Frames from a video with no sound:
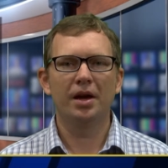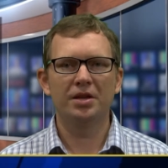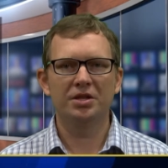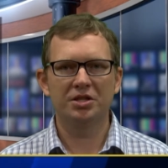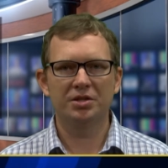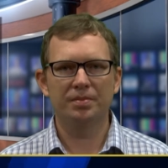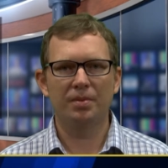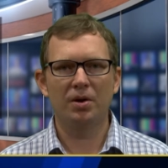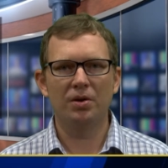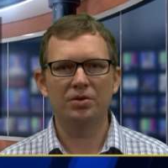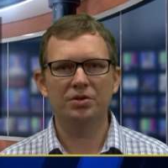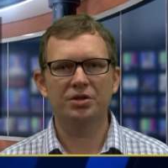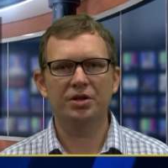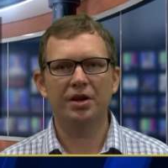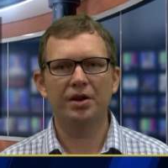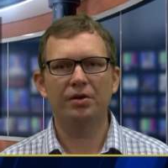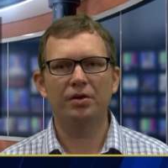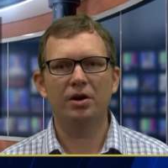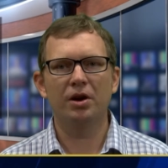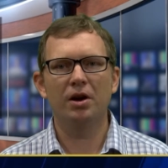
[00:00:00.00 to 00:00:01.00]
a
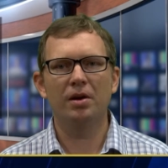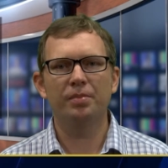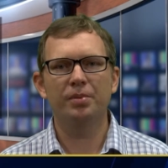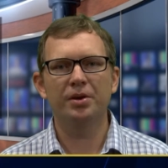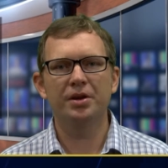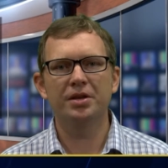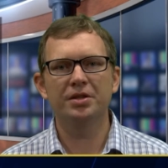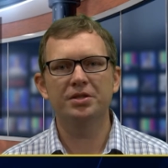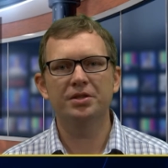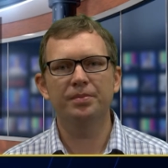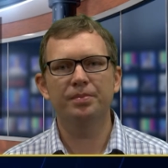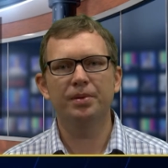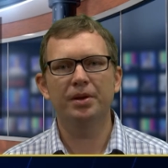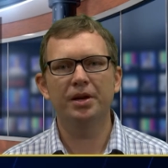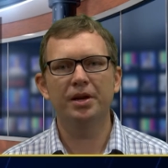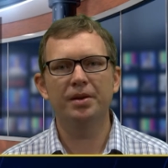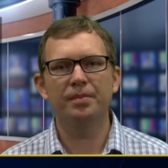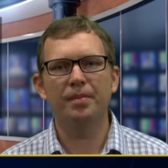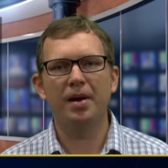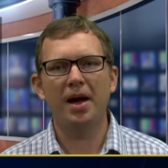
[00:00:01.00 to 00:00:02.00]
small-scale comprehensive
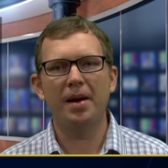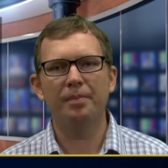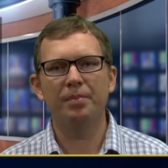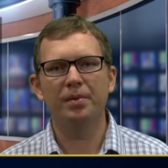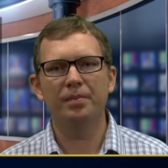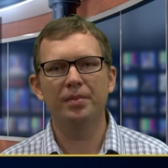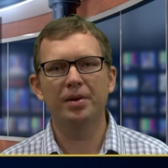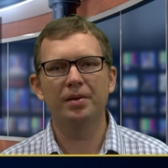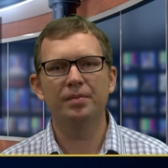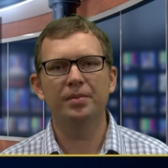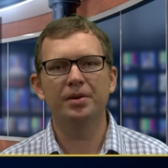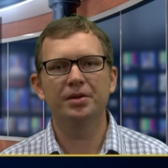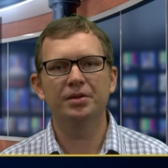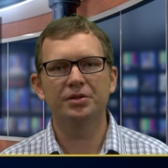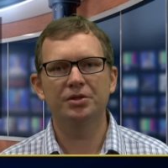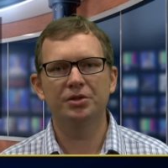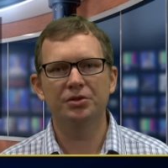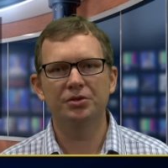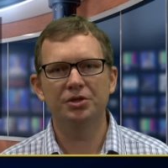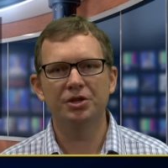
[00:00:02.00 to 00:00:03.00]
plan map
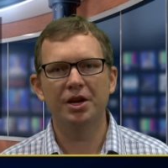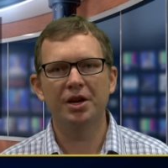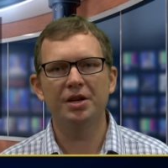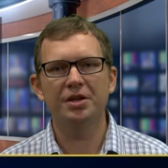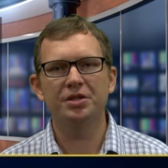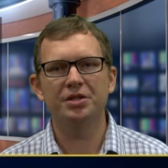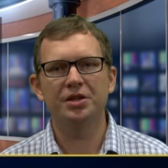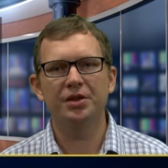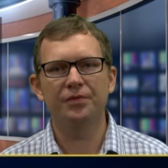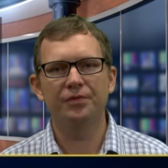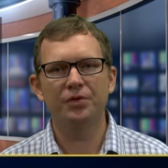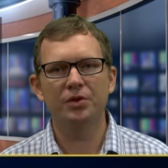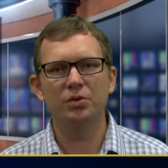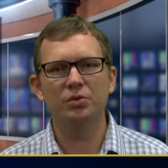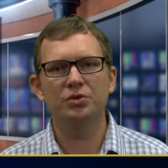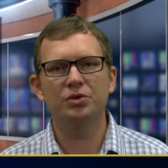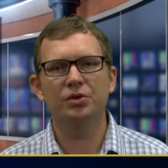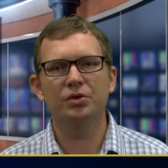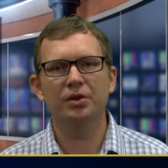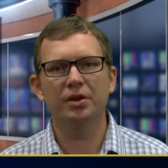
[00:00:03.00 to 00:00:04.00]
amendment to change the
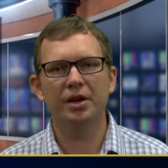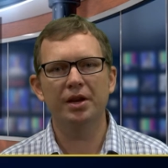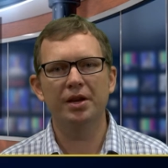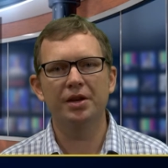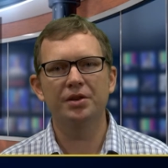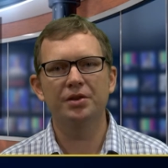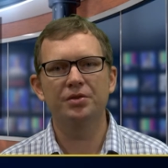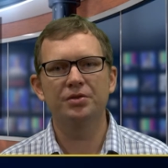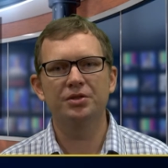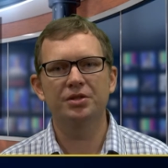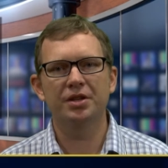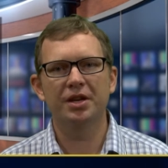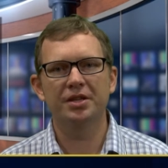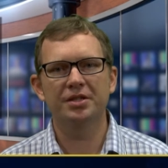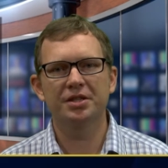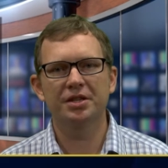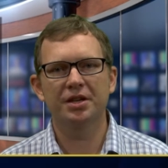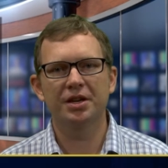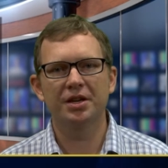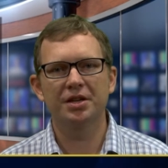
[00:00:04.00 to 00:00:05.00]
future land use
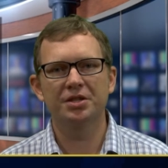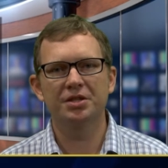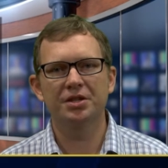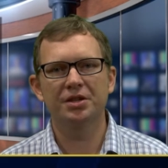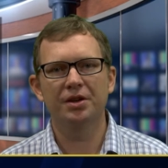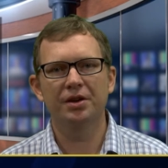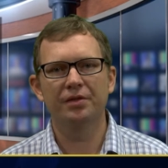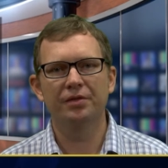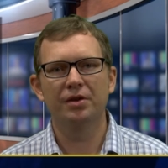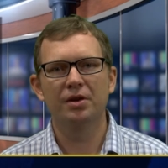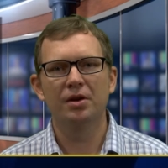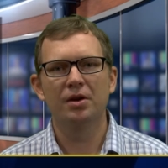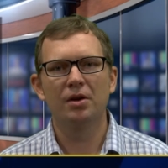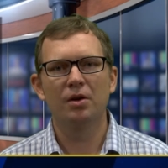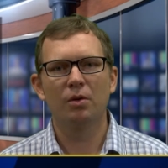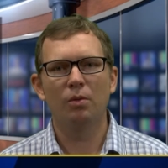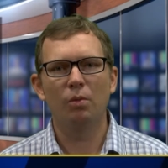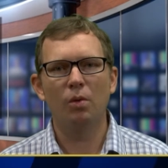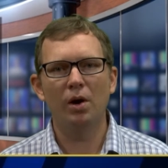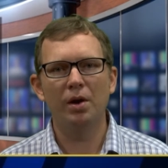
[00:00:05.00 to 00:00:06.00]
designation of
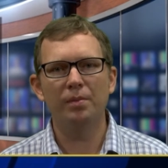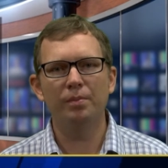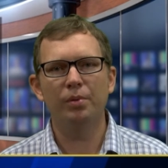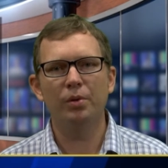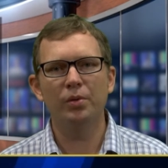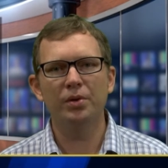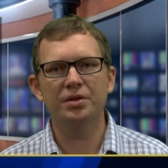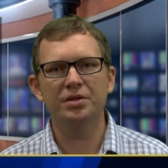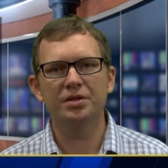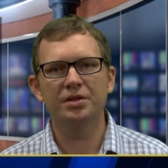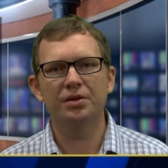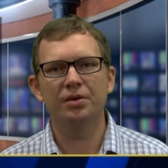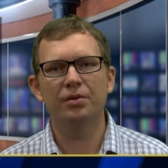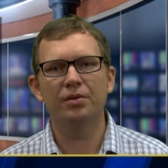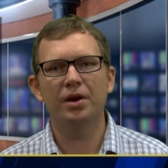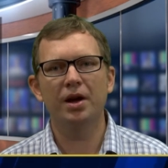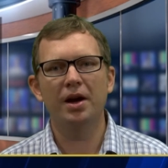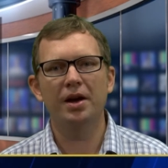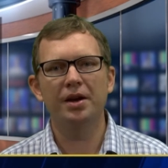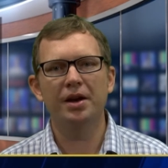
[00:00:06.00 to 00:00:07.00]

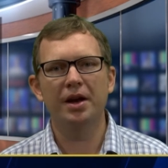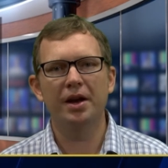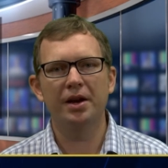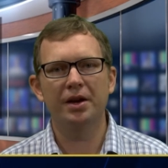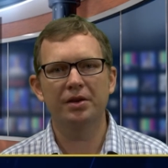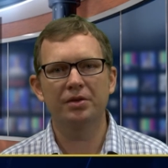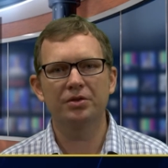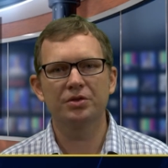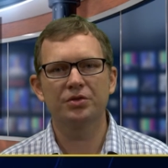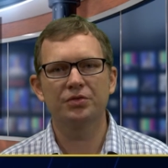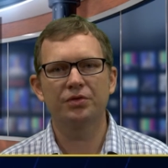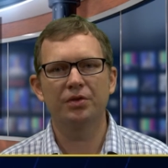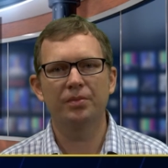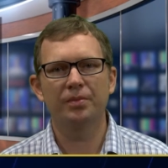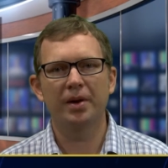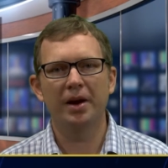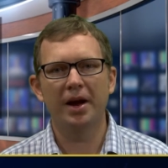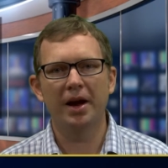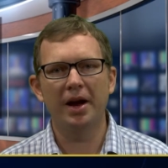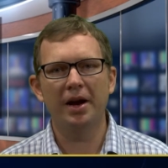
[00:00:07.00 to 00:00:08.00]
1.09 acres
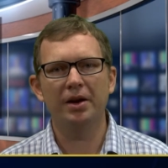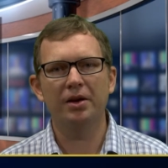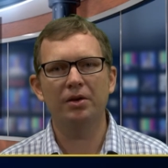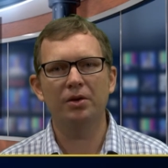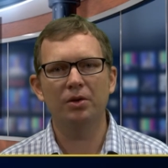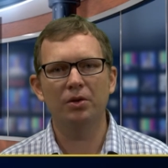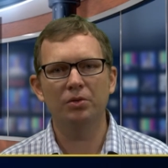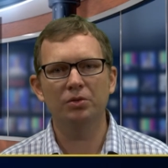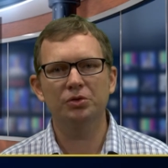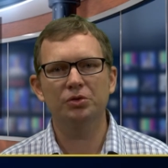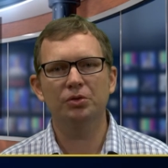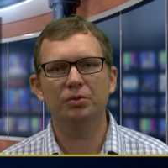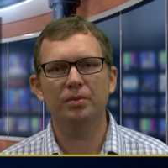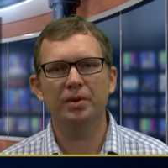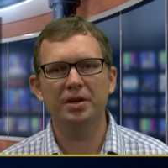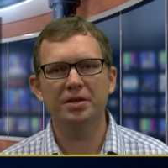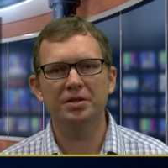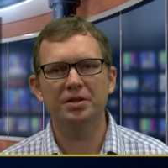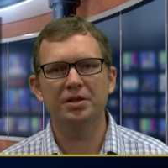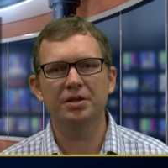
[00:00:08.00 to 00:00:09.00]
from agricultural
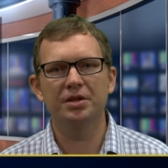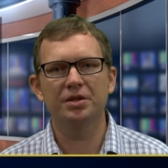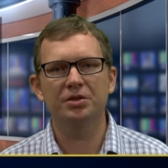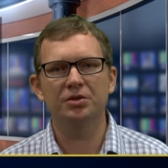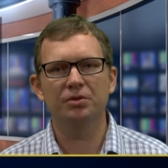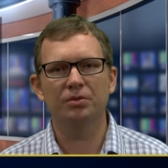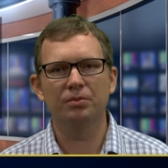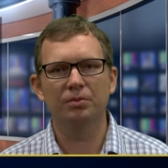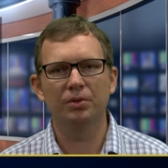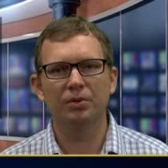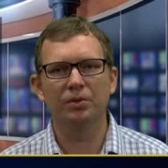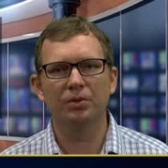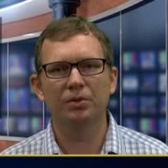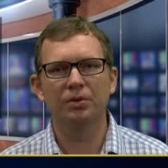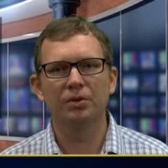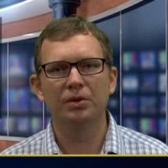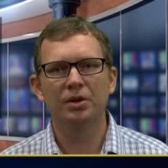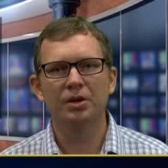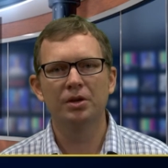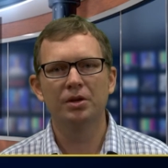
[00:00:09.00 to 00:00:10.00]
residential
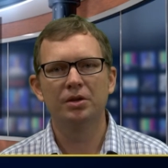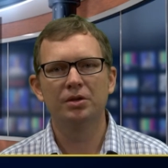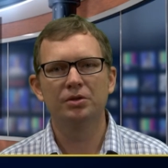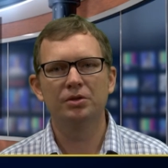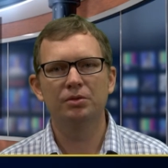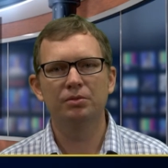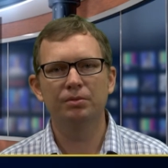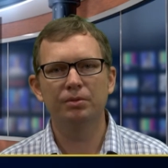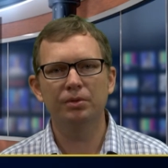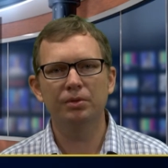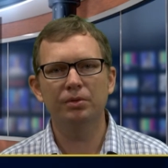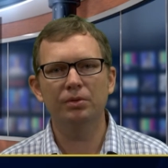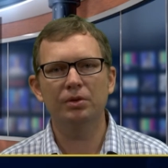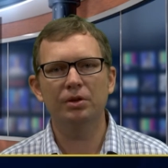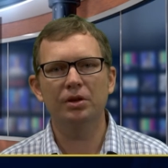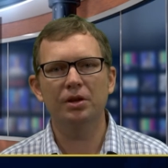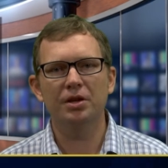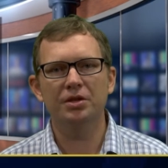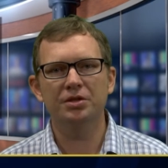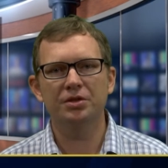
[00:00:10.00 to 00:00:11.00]
rural to rural
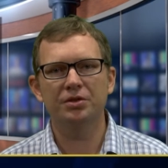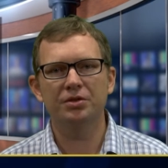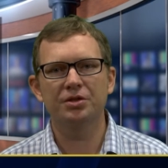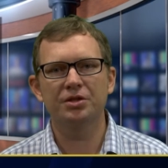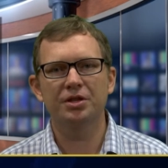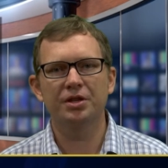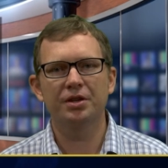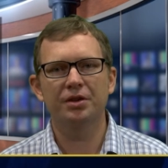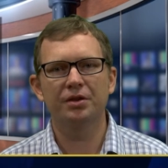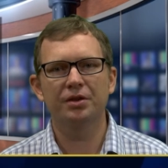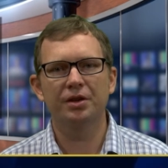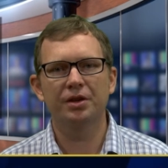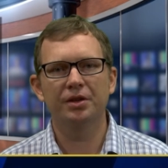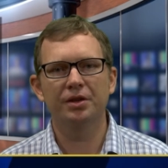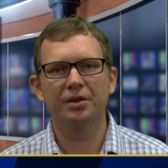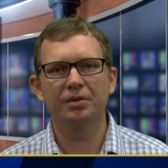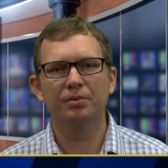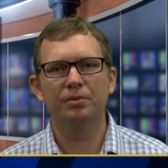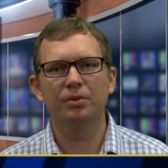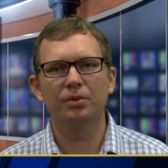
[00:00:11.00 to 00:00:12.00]
cluster center
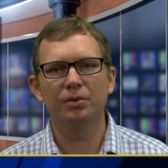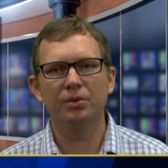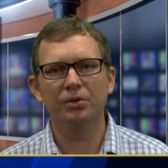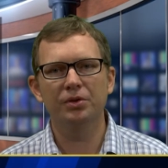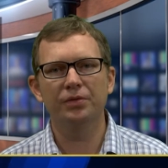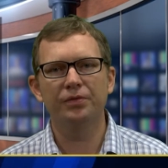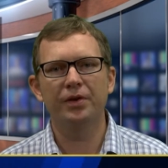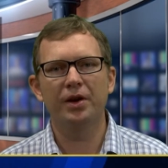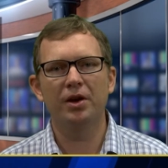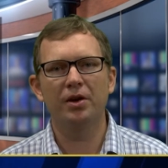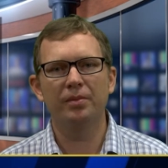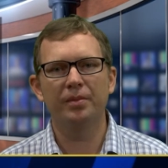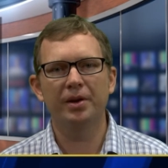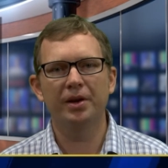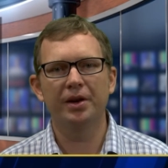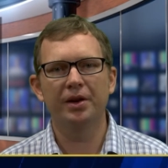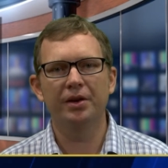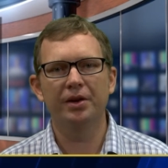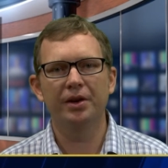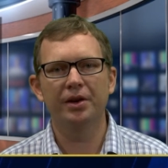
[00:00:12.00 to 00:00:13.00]
in the rural
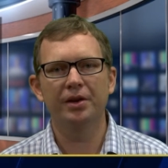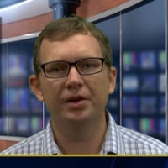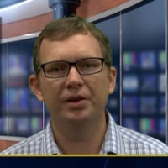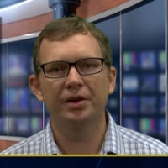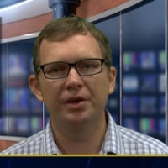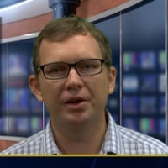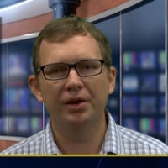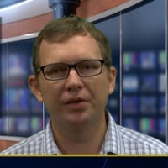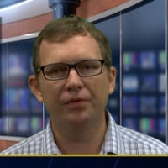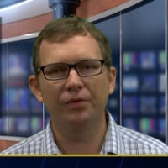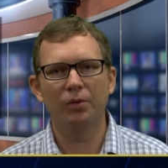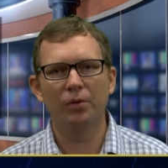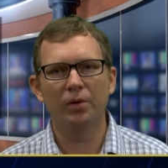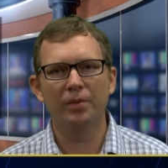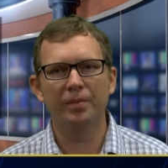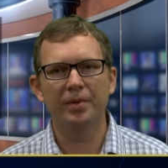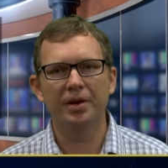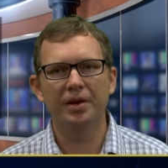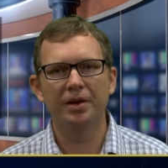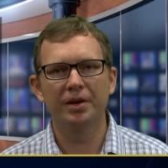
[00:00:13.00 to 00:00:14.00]
development area near
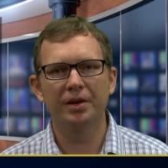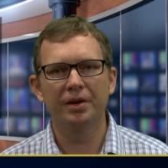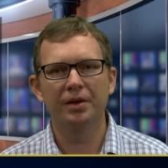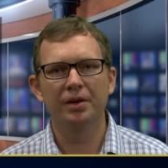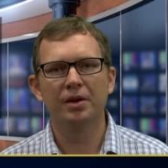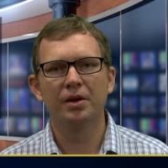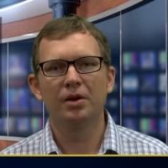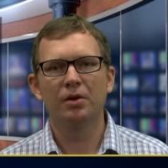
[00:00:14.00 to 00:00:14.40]
Fort Meade